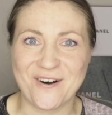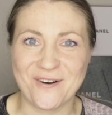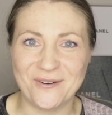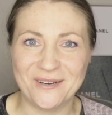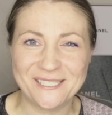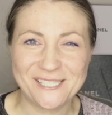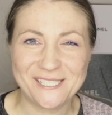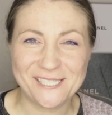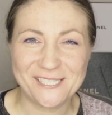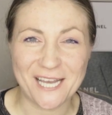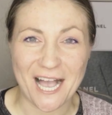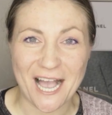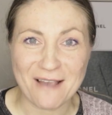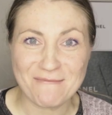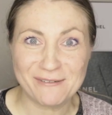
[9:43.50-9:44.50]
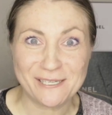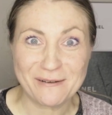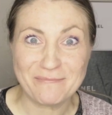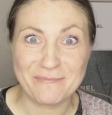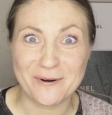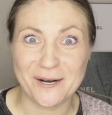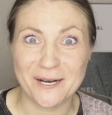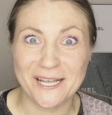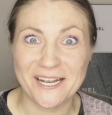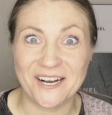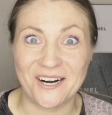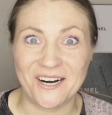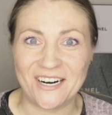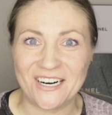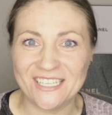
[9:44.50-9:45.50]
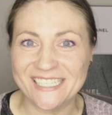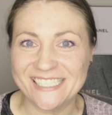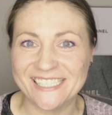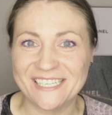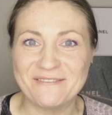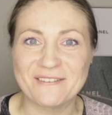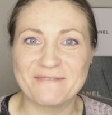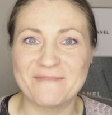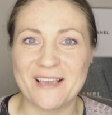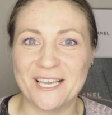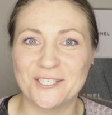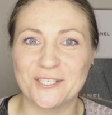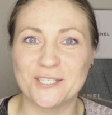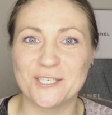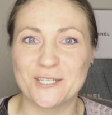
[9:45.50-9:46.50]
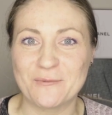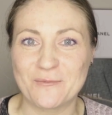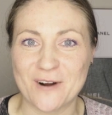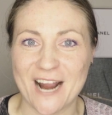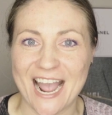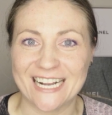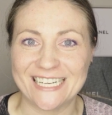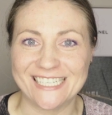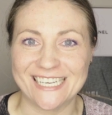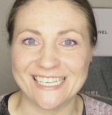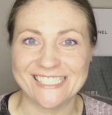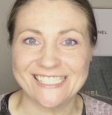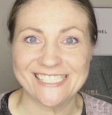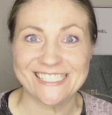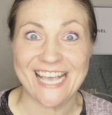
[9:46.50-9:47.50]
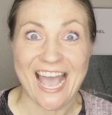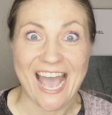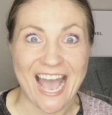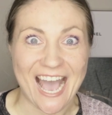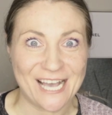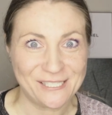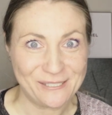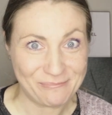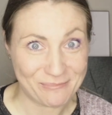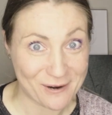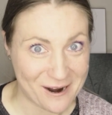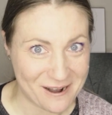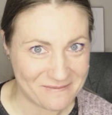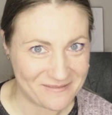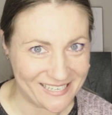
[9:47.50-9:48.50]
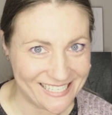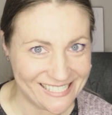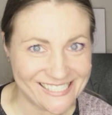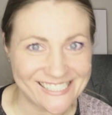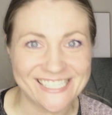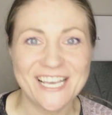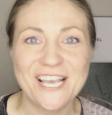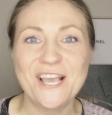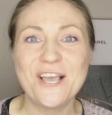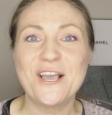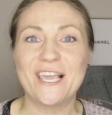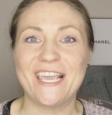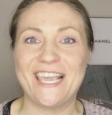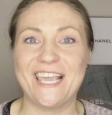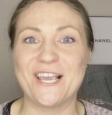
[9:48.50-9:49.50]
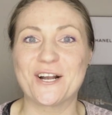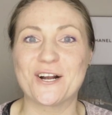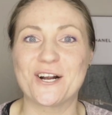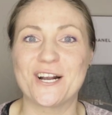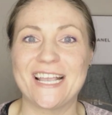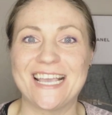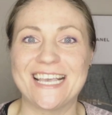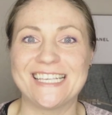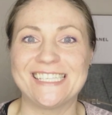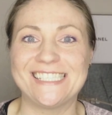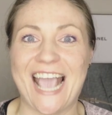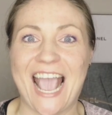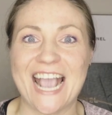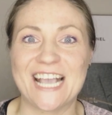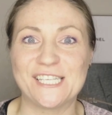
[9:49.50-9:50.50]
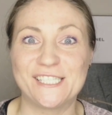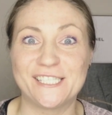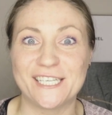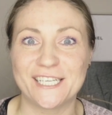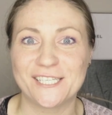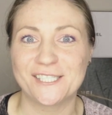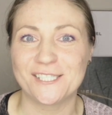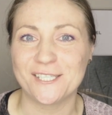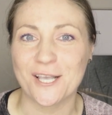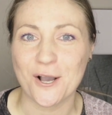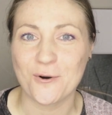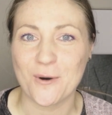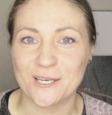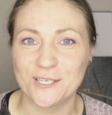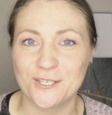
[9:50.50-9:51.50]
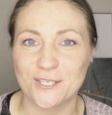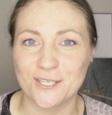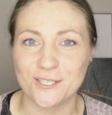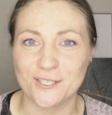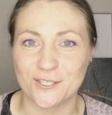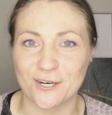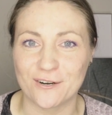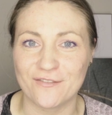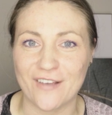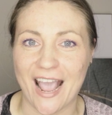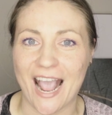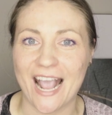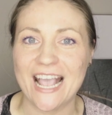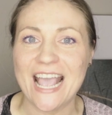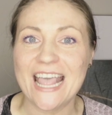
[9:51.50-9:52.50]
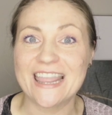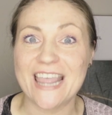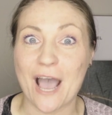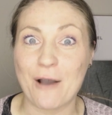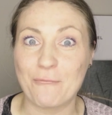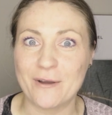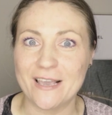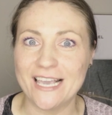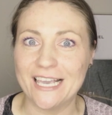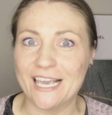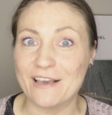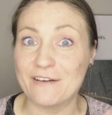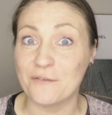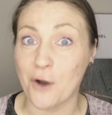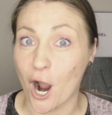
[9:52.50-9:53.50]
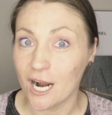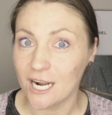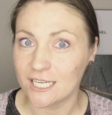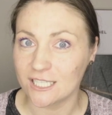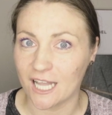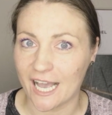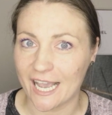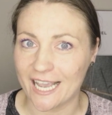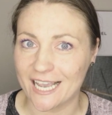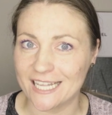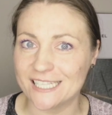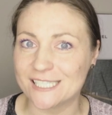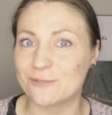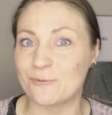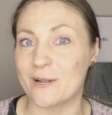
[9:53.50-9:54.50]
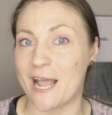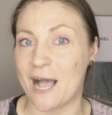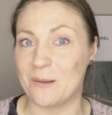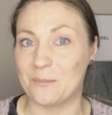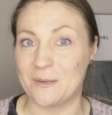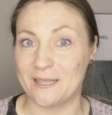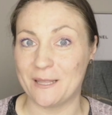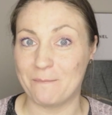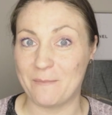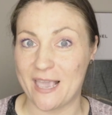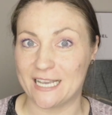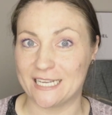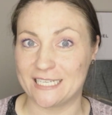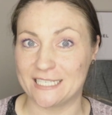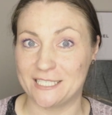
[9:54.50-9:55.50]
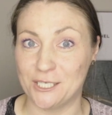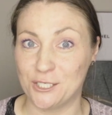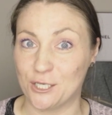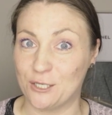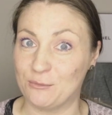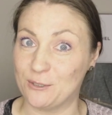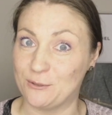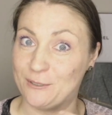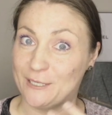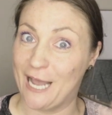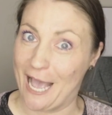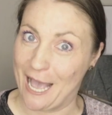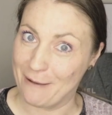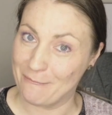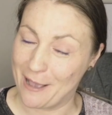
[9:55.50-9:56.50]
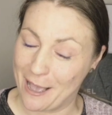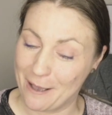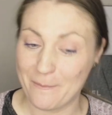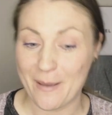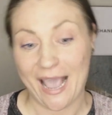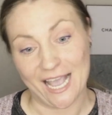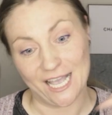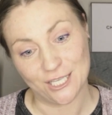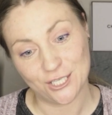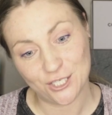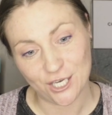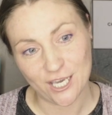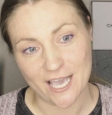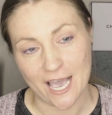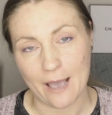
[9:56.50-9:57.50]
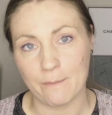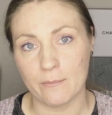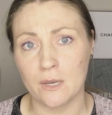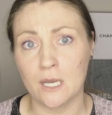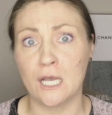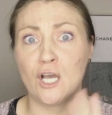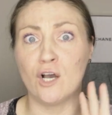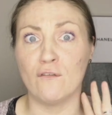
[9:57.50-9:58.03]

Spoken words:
now it's time to put all this information to practice. As promised, here is a 6-question survey that we give our clients when helping them make a decision between MM and GM.